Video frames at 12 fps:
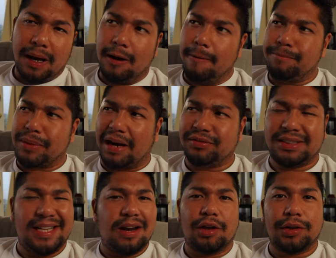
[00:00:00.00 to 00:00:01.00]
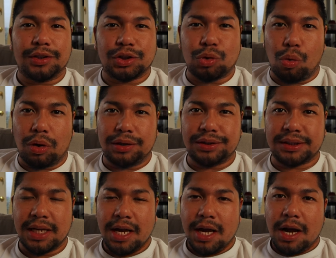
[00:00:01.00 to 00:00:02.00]
Um, I've seen other
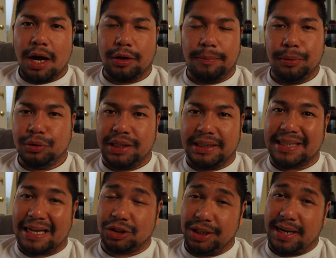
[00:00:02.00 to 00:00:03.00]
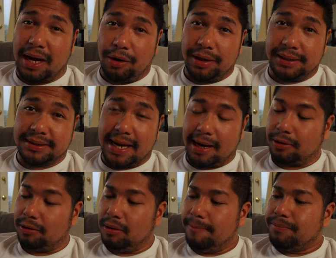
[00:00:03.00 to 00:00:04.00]
stores, other boutiques actually carry this
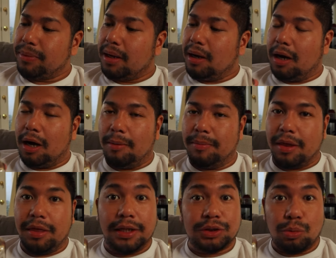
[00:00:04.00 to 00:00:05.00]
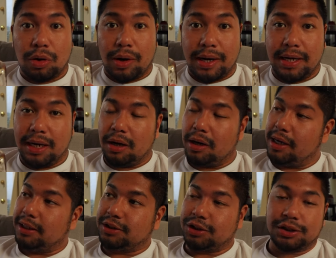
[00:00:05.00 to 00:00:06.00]
candle. Um, this one right here
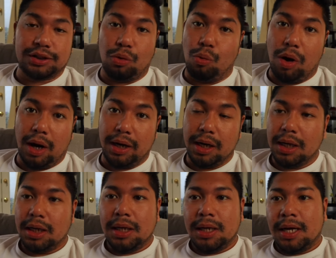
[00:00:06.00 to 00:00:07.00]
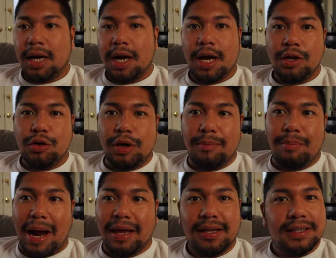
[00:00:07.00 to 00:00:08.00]
is just the one. Uh, you can
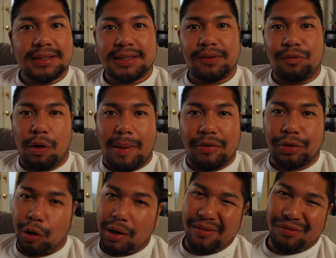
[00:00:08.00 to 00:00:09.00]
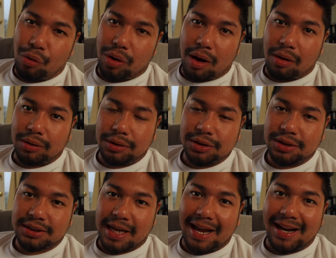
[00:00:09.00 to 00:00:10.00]
buy this for about
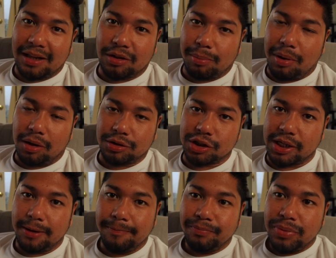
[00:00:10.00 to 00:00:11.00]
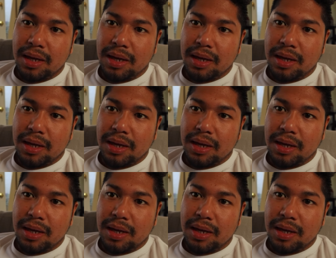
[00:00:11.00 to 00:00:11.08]
$34 at Anthropologie.